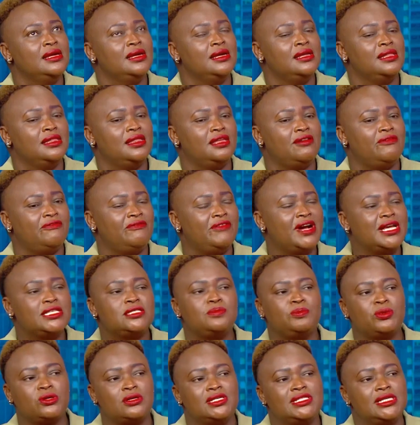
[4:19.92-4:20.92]
the
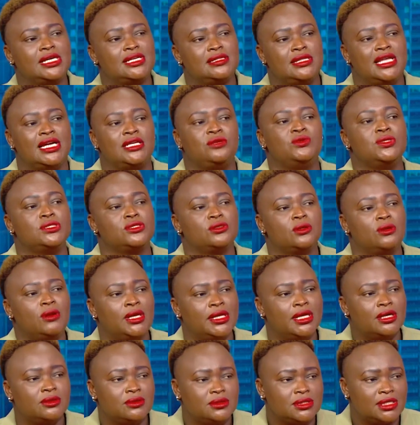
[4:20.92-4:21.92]
first project that we
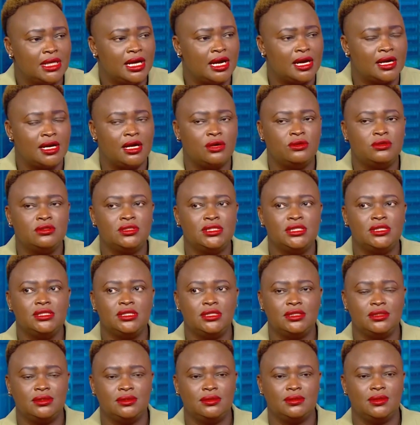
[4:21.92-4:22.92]
sold out around
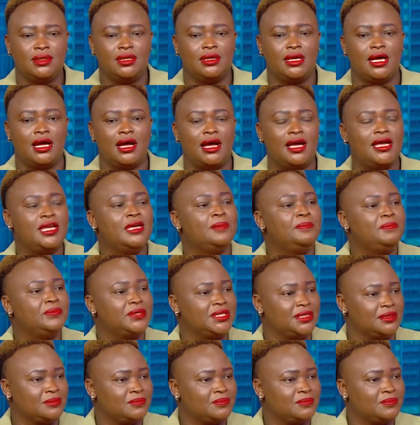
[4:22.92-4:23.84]
April,